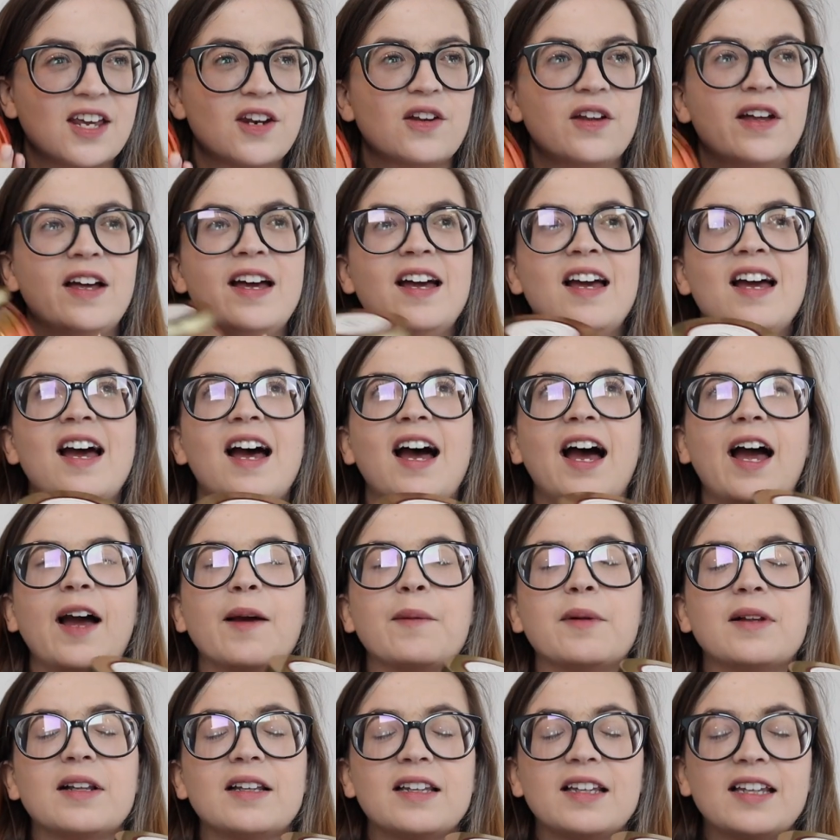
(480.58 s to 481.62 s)
candle. I
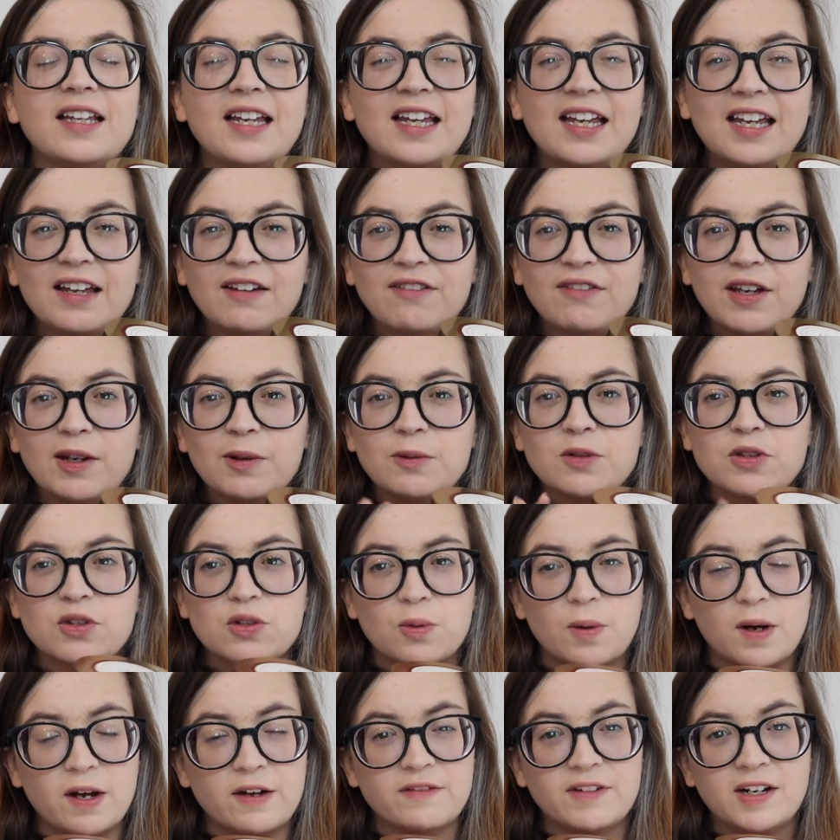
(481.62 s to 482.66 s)
believe it was
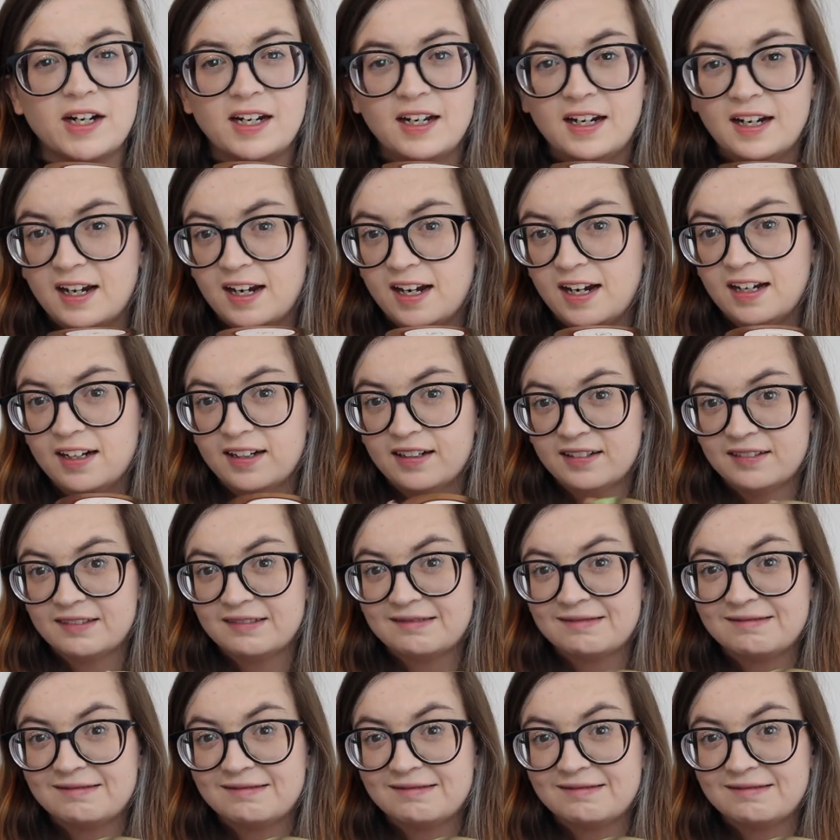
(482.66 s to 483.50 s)
$12.99.